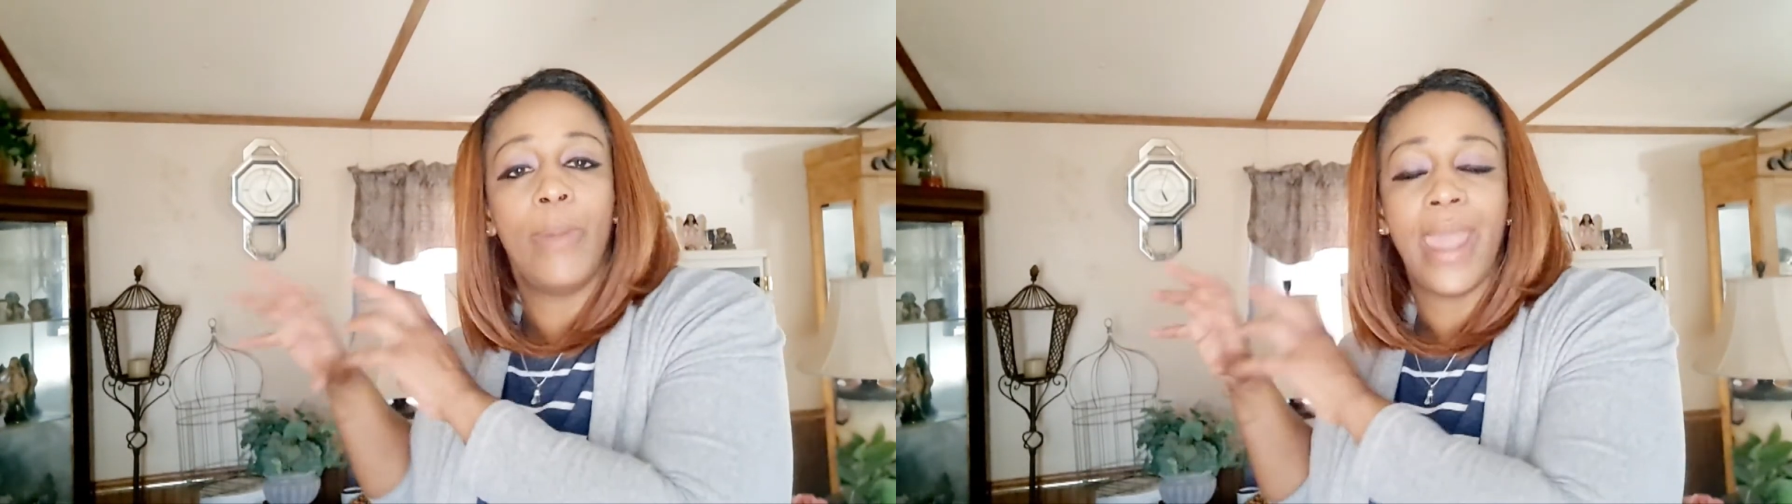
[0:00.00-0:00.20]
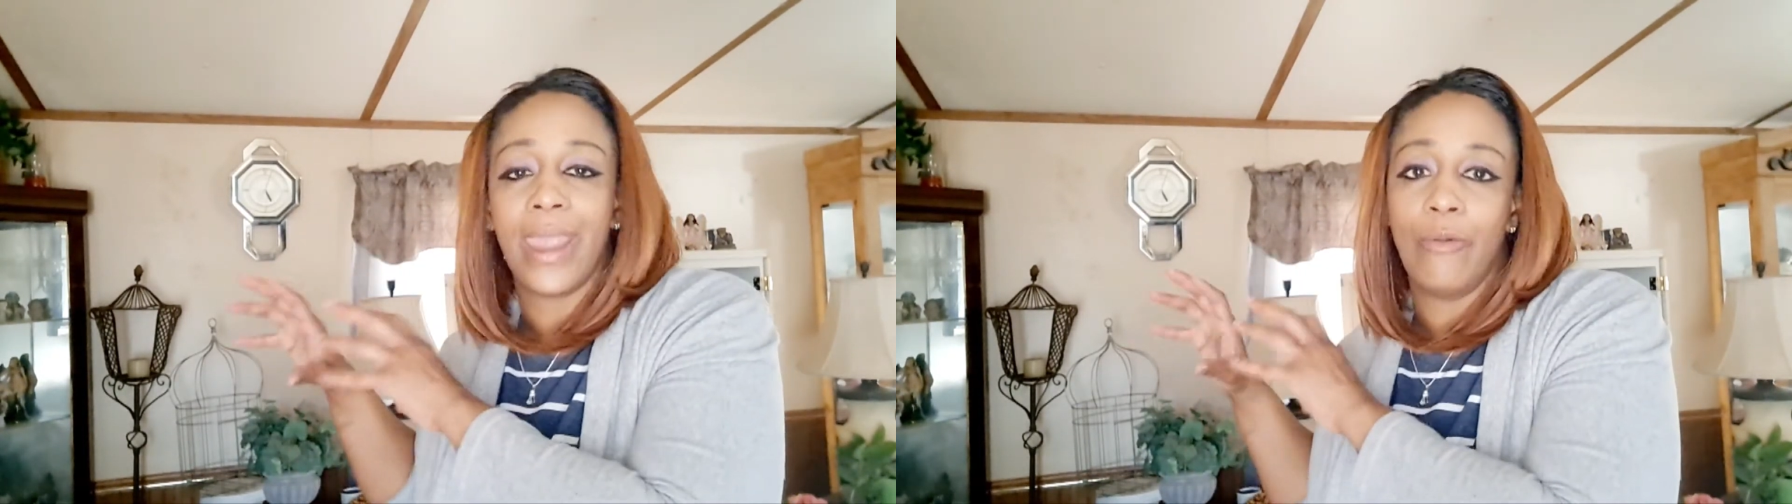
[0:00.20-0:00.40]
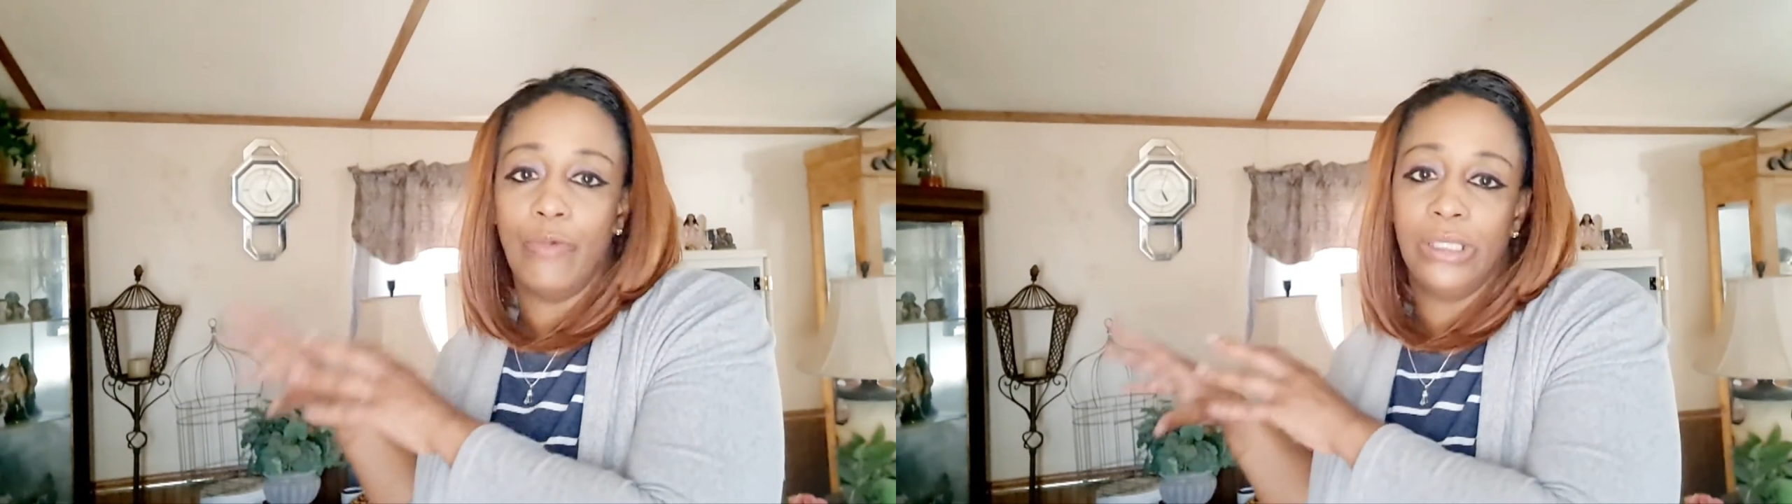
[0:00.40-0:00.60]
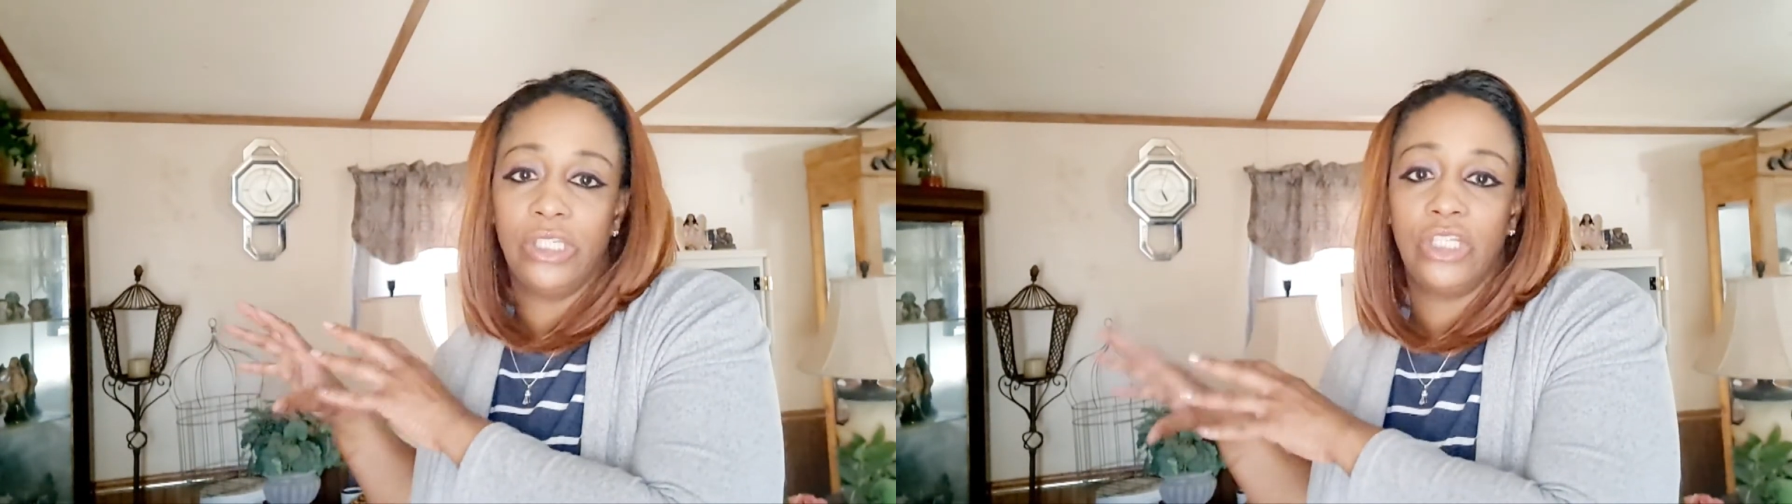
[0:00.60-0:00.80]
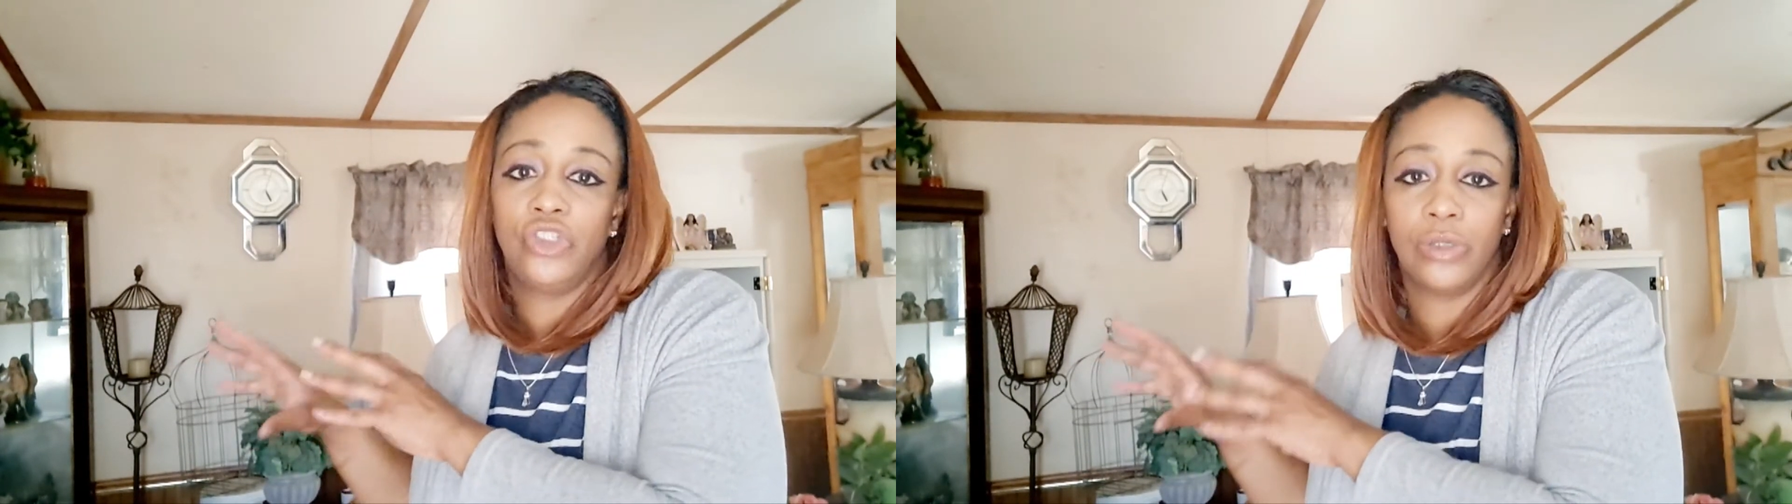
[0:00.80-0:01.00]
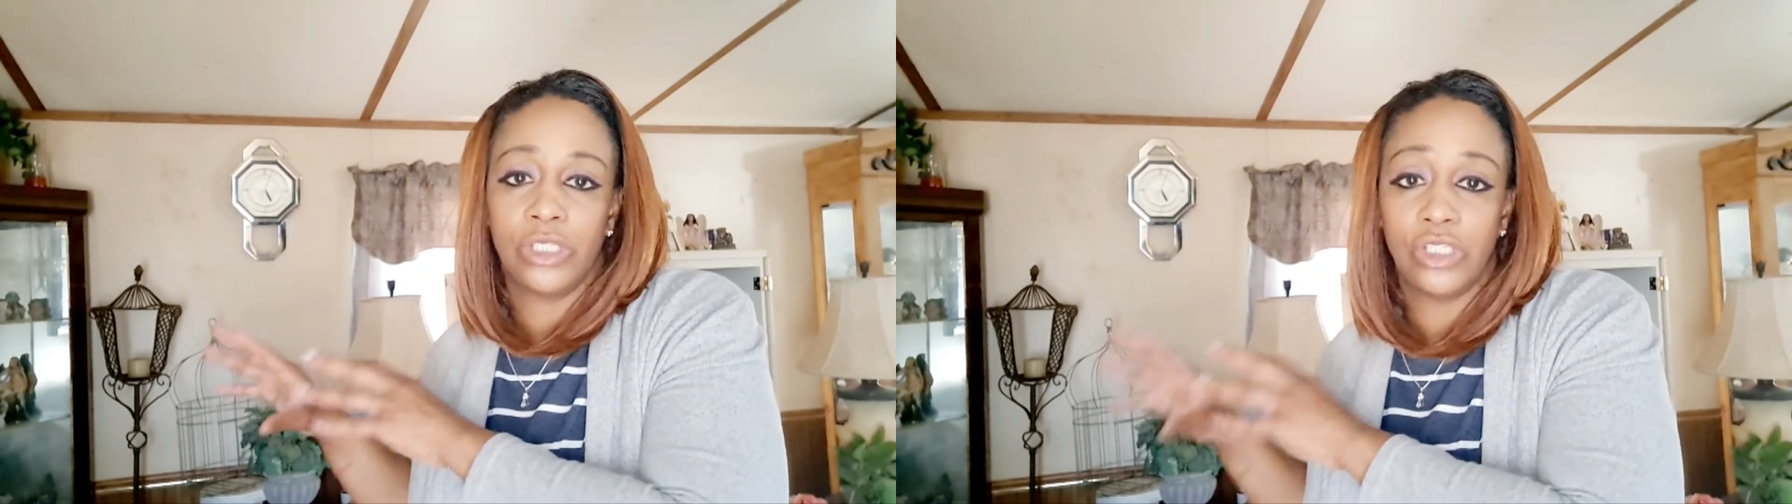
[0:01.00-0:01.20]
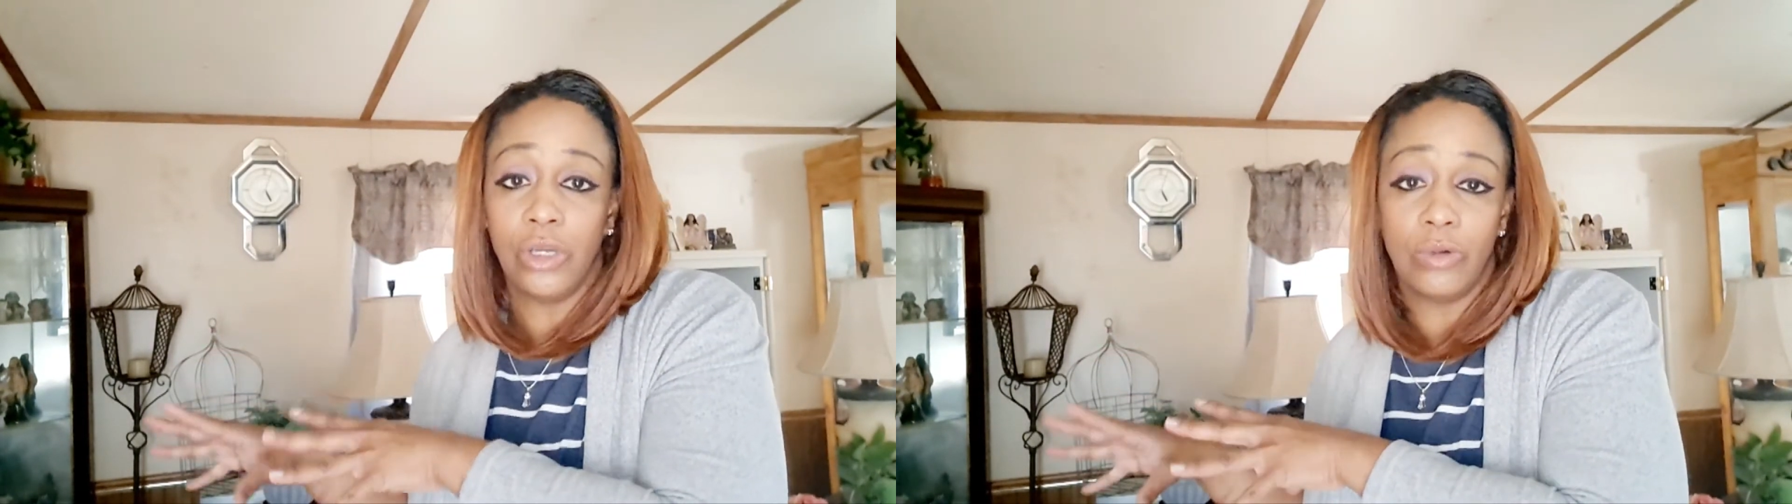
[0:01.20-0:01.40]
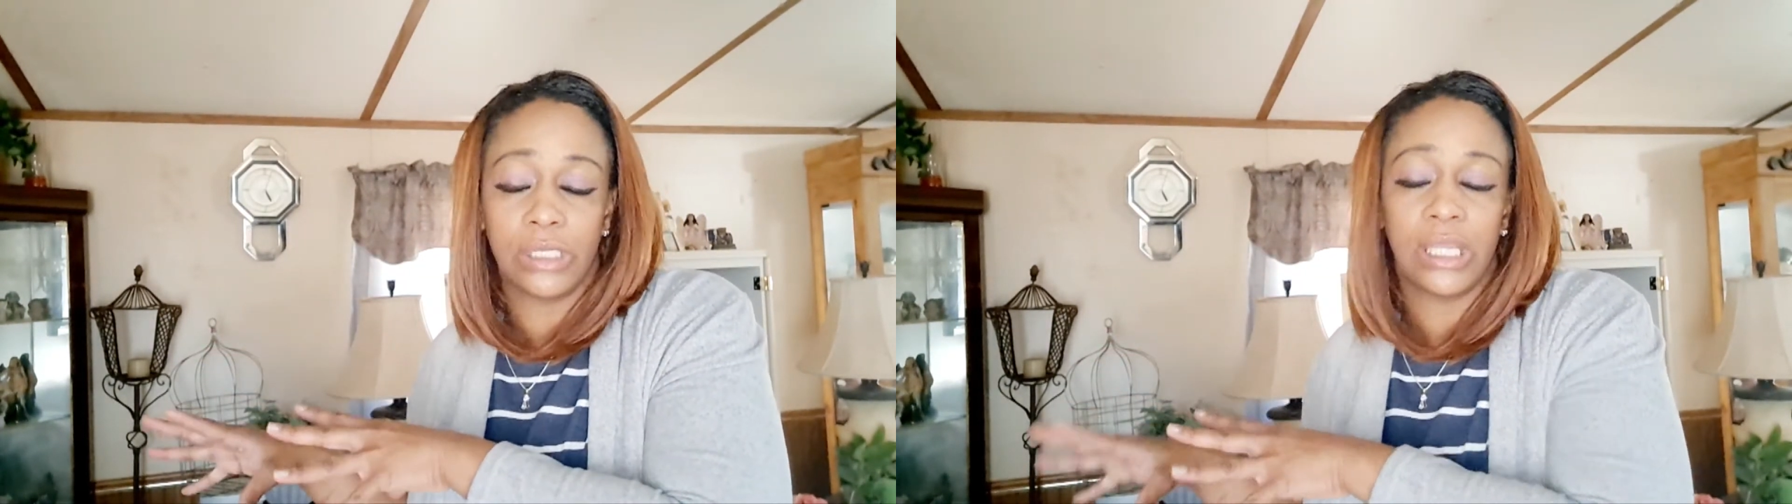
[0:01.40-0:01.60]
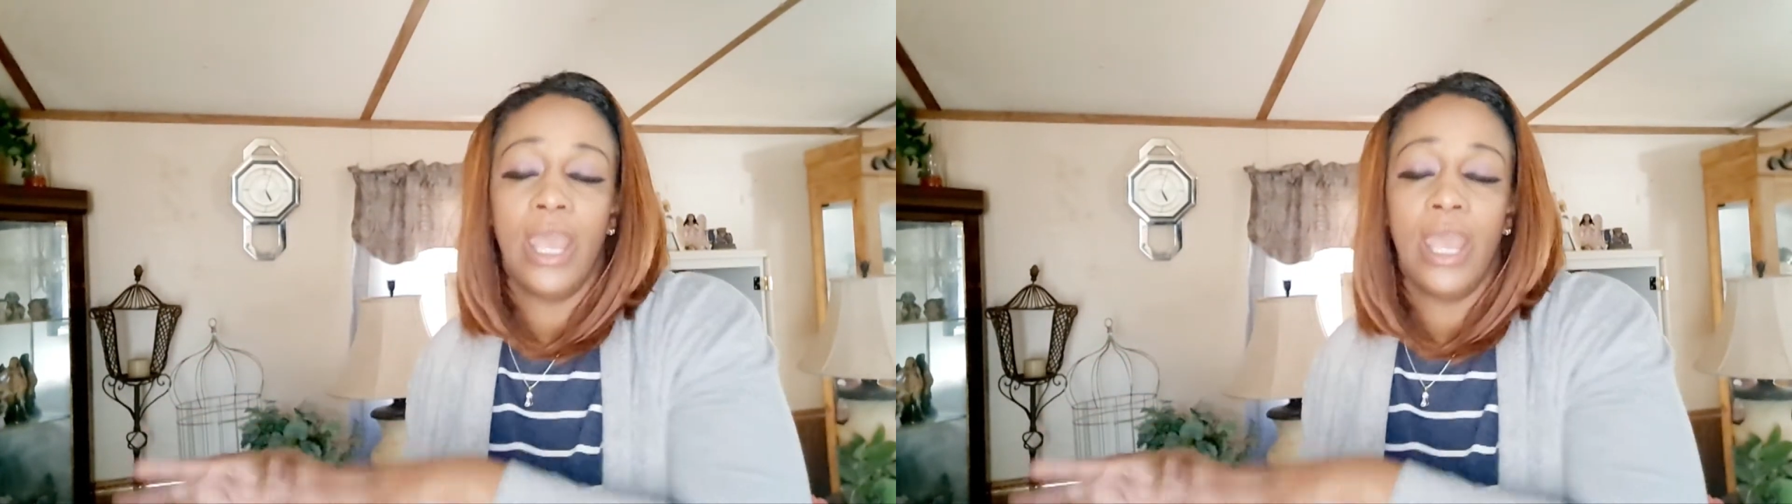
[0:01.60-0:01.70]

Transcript: back and reteach your students.